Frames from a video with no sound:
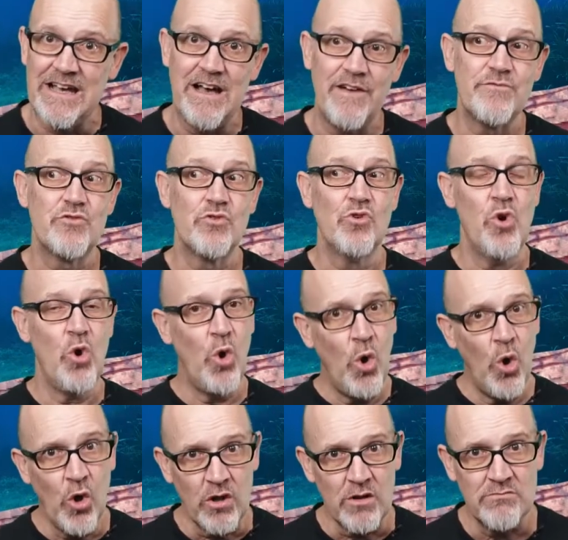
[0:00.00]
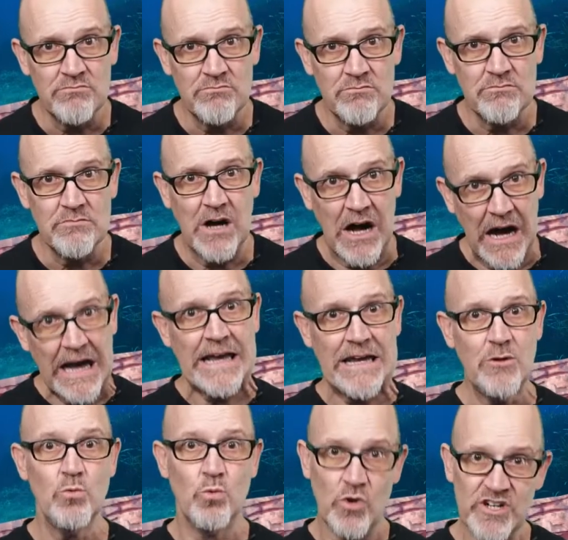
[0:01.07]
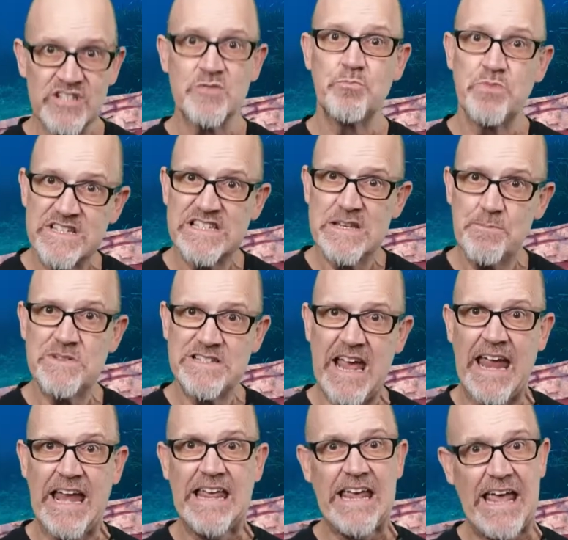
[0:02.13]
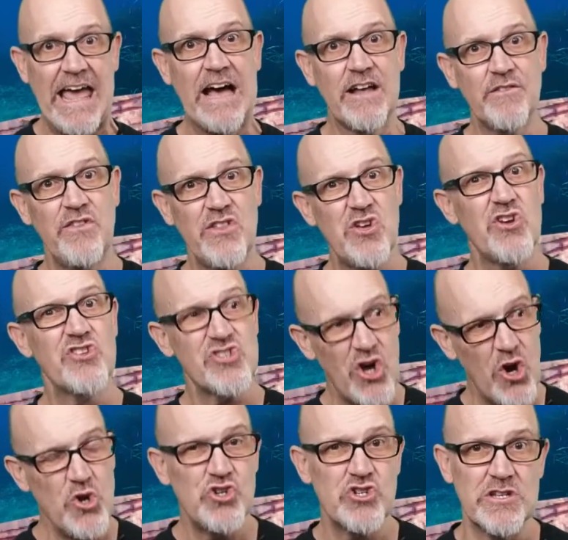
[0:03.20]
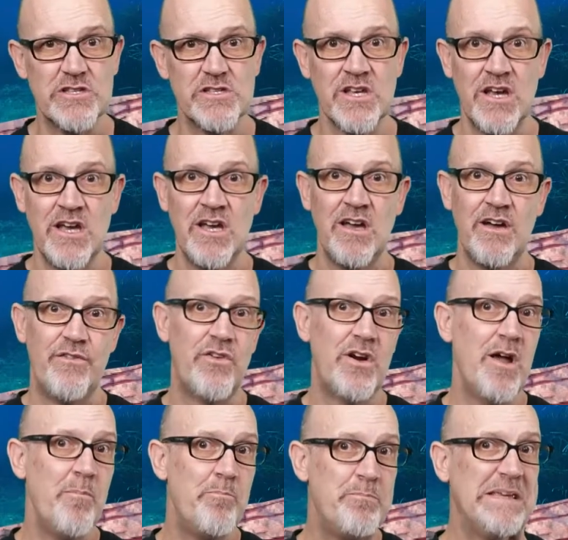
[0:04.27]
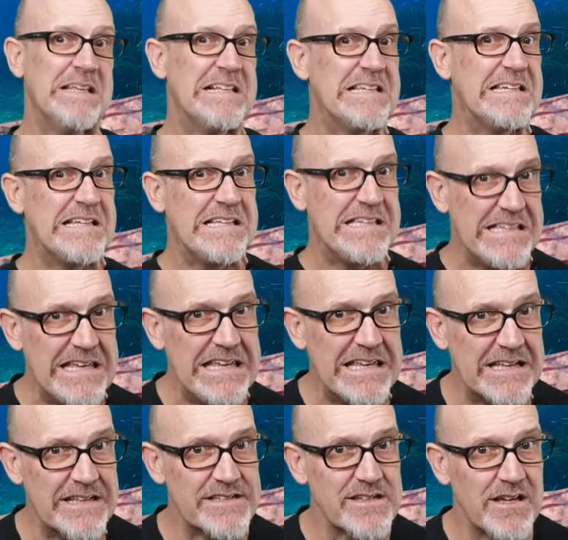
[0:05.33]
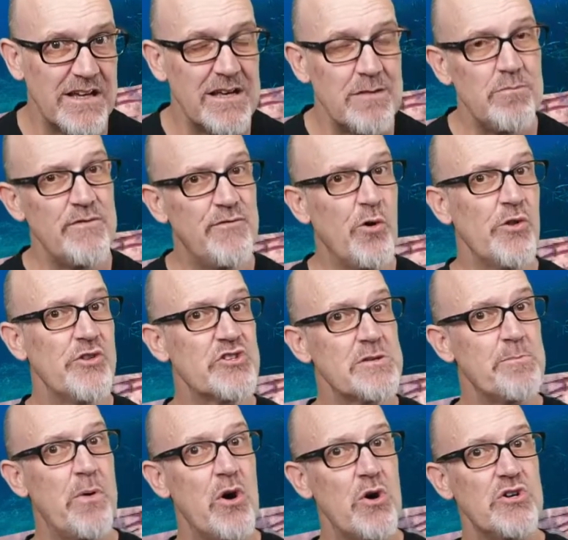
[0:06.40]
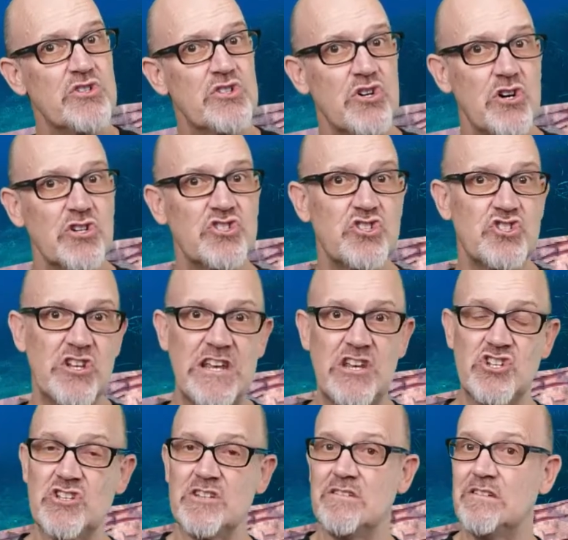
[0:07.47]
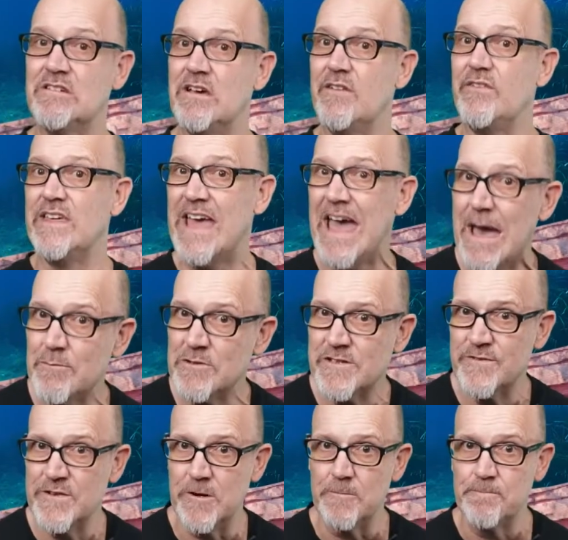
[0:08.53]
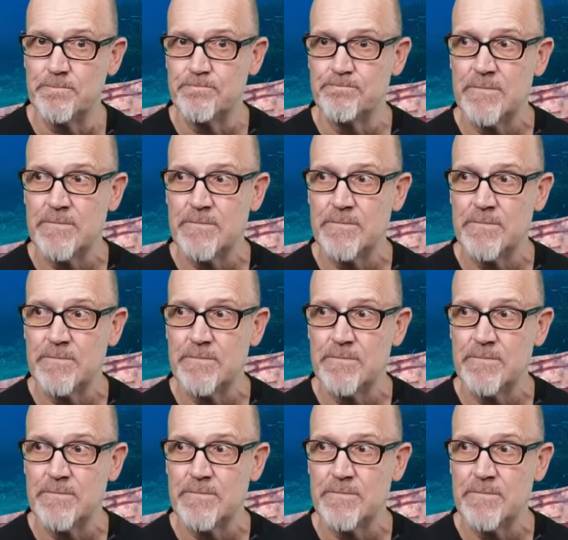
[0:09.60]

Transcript: After all, iron was precipitating out of the Earth's oceans for 1 billion years before the supposed oxygenation of the atmosphere.